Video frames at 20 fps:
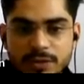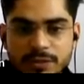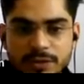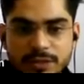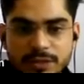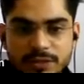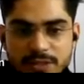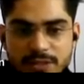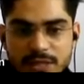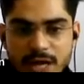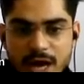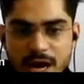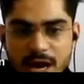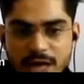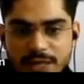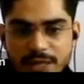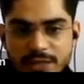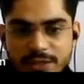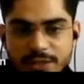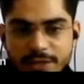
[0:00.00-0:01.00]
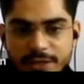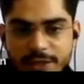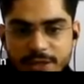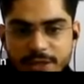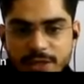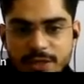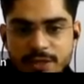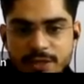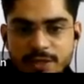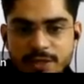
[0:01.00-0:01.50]
this is
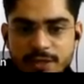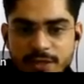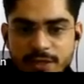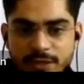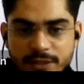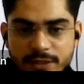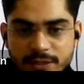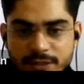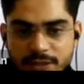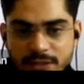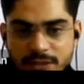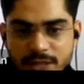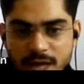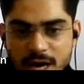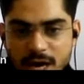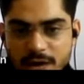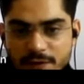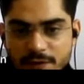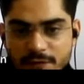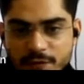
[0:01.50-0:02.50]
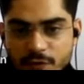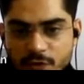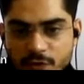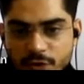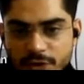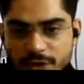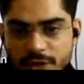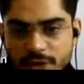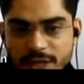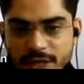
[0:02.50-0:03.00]
R3, this is
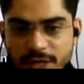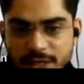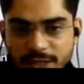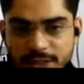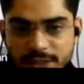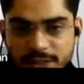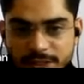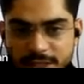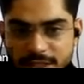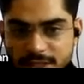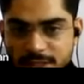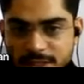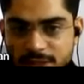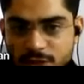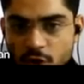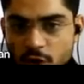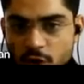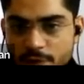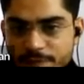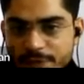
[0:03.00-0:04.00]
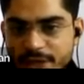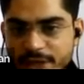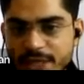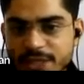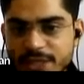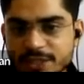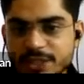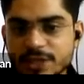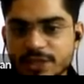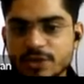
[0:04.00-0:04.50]
R4. This
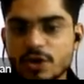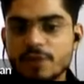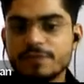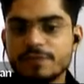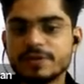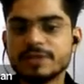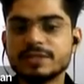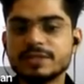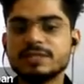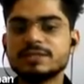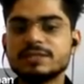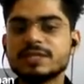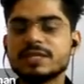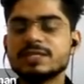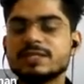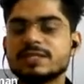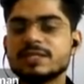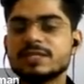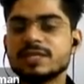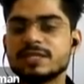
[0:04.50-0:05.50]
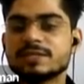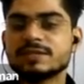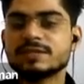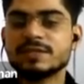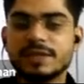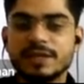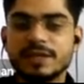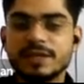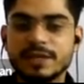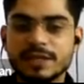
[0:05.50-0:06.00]
combination of resistances
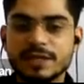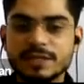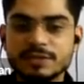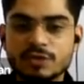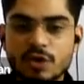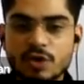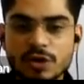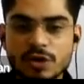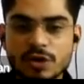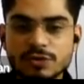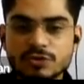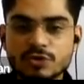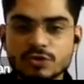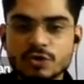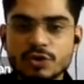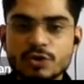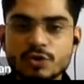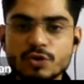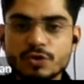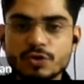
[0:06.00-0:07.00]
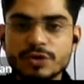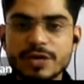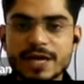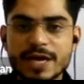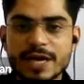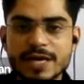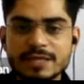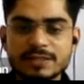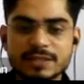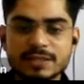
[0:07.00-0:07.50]
is also known
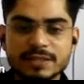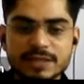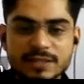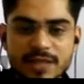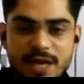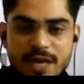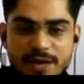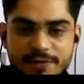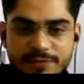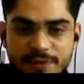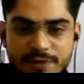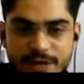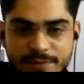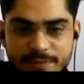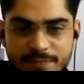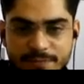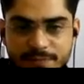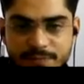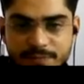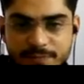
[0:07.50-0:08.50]
as, this is R5.